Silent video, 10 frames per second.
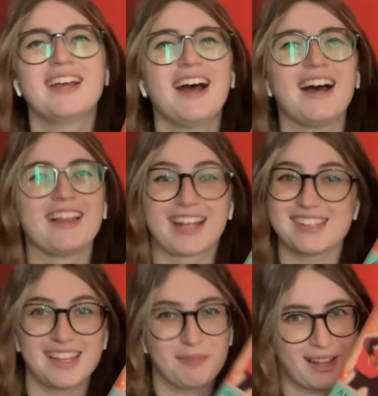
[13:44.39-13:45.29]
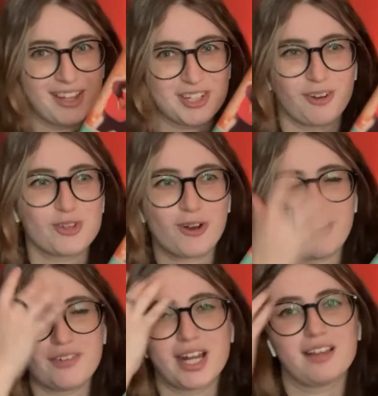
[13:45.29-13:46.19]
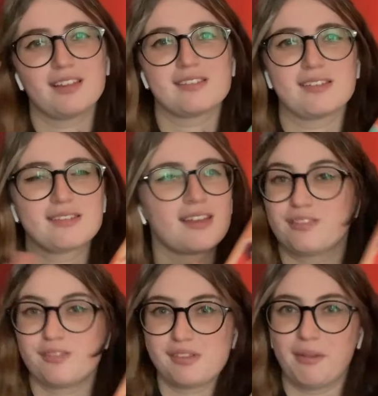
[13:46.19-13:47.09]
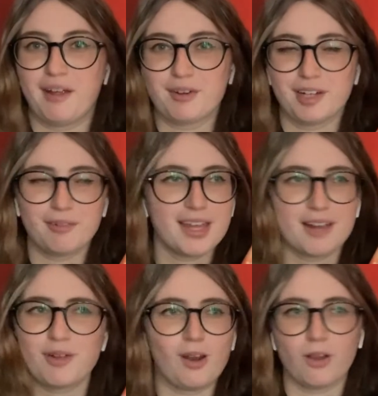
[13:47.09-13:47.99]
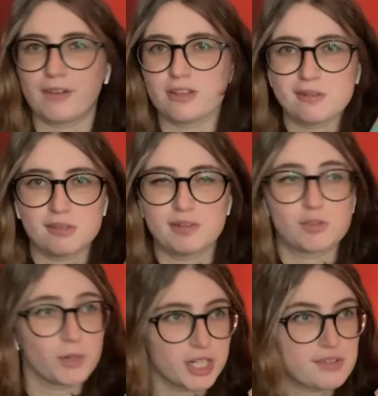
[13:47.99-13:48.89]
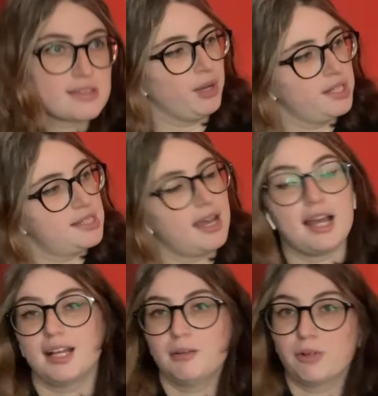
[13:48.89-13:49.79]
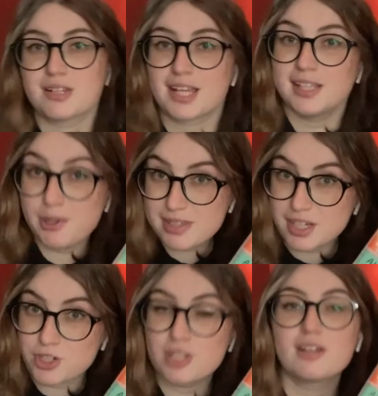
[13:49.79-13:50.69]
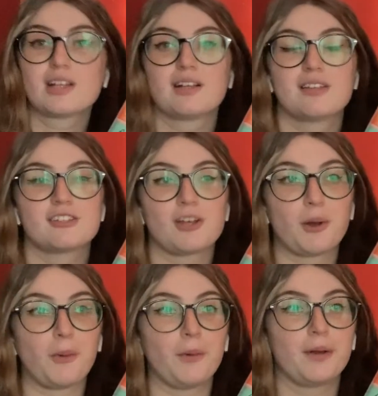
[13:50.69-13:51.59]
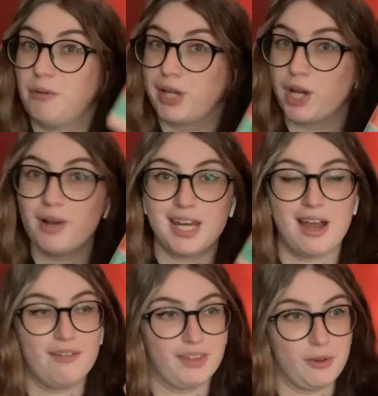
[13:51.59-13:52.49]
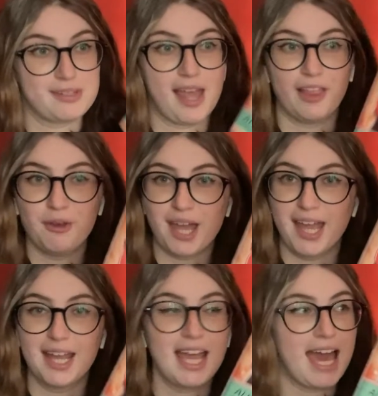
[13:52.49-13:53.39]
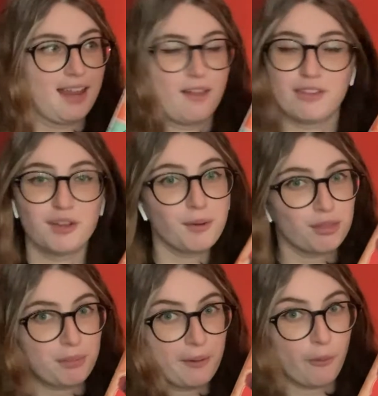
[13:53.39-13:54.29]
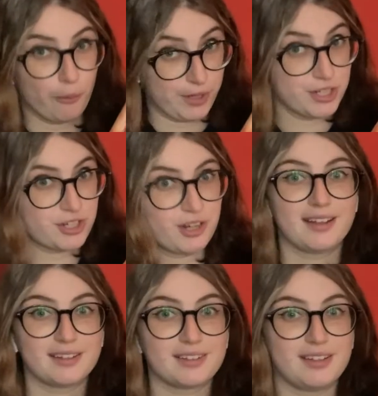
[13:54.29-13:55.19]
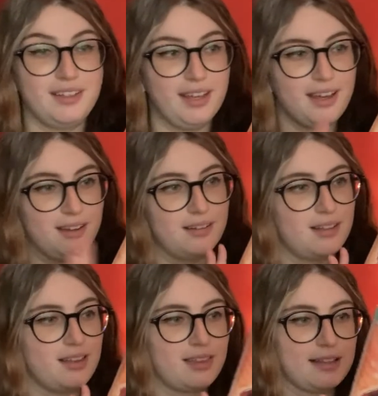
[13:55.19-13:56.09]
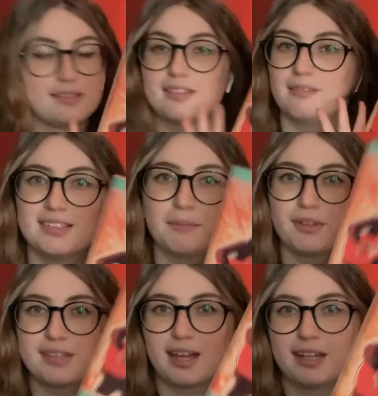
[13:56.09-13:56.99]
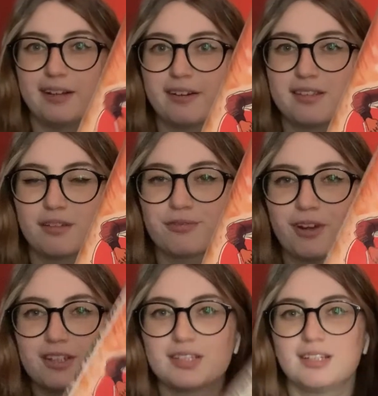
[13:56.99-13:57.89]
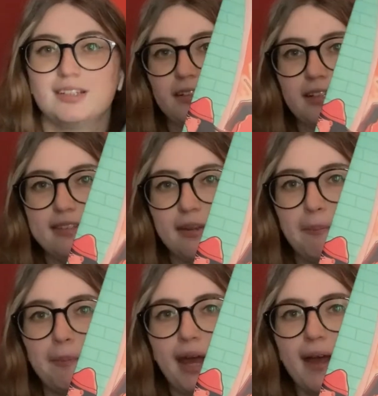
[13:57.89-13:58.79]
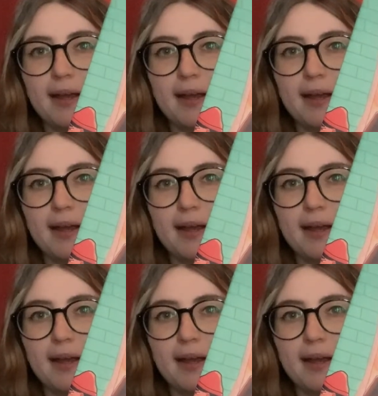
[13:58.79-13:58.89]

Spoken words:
Like I said, my collection grows stronger every day. This is also something I've already read. I've read all of Alice Oseman's works, but I wanted to get the US edition. So here we go. I now have the US and the UK. I love that they're both orange. And yeah, that's simple as that. Here is the front. Here is the back.